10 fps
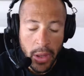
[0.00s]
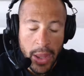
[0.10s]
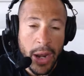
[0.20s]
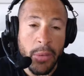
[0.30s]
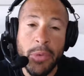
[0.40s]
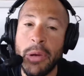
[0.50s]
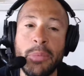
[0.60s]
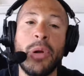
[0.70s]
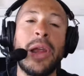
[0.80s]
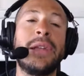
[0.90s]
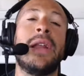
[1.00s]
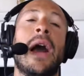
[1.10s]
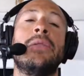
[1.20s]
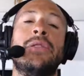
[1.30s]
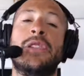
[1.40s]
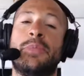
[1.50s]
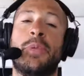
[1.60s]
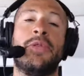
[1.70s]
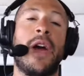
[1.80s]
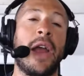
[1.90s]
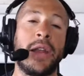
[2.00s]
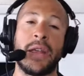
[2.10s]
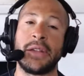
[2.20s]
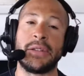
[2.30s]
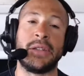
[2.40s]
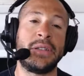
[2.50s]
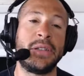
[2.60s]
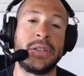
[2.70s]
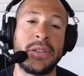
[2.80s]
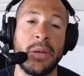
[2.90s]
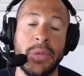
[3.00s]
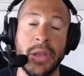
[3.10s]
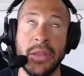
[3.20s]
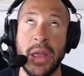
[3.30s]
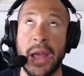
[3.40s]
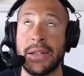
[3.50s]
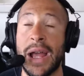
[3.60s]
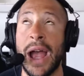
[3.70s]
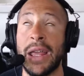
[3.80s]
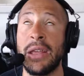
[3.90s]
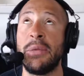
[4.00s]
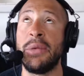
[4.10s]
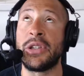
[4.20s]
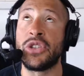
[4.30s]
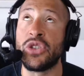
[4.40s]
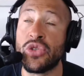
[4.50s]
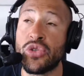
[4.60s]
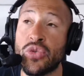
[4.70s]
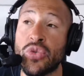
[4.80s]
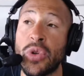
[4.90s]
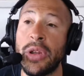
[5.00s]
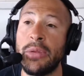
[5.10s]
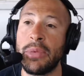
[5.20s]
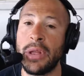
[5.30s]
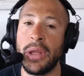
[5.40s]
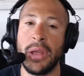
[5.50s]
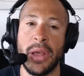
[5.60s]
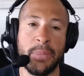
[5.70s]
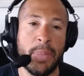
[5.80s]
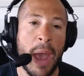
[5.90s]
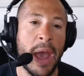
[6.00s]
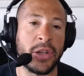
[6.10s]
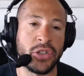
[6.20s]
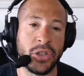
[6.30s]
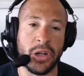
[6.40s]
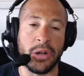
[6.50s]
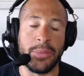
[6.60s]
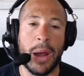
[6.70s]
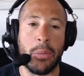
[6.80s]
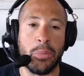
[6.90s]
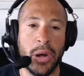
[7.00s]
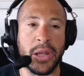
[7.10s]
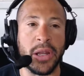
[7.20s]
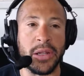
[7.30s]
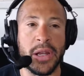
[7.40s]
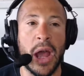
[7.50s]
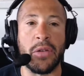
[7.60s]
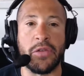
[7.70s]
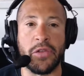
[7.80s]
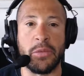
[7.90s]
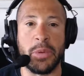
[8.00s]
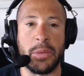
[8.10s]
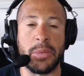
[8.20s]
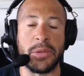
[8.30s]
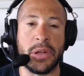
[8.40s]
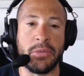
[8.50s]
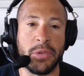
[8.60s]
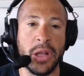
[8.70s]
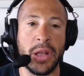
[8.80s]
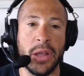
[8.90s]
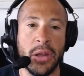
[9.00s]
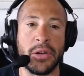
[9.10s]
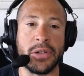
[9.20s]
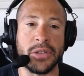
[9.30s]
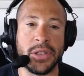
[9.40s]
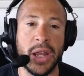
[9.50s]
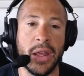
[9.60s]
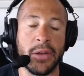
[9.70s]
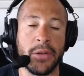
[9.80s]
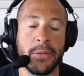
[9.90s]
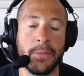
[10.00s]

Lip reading: And I want to break down this providing because this is something that I am extremely passionate about breaking down for people to really understand.